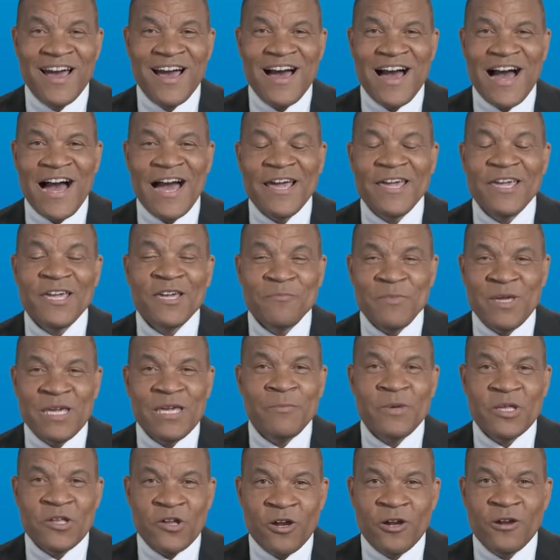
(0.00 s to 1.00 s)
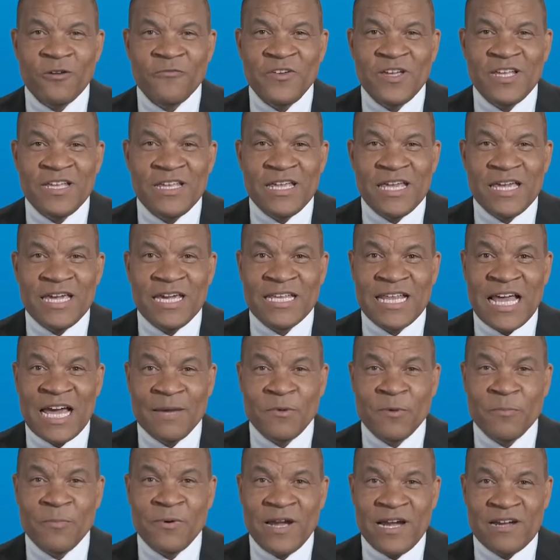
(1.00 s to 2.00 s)
I am Emmett Irvin, and
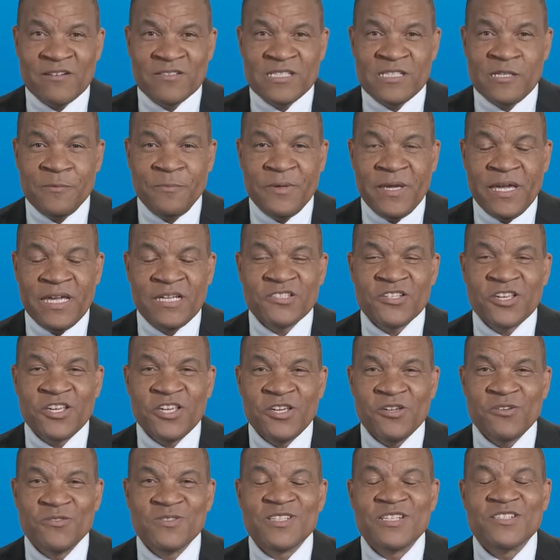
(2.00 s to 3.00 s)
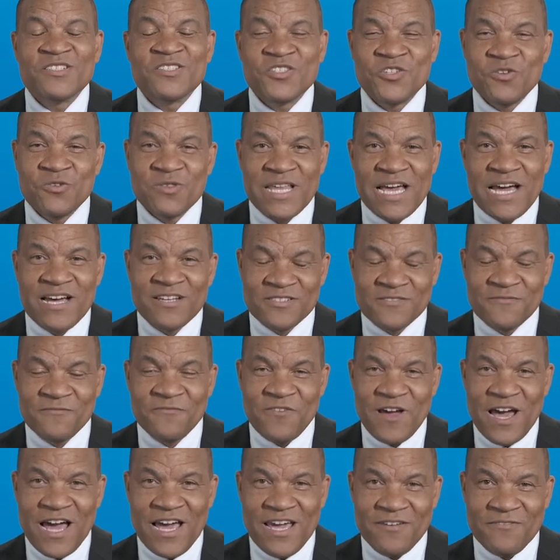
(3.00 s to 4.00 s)
I'm a proud CPHQ since
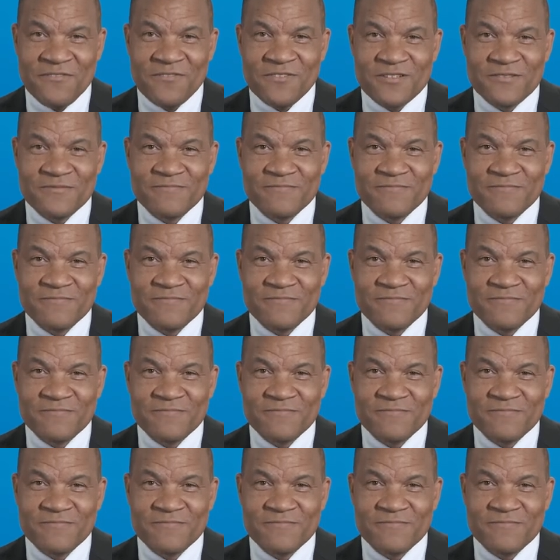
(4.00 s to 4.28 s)
2005.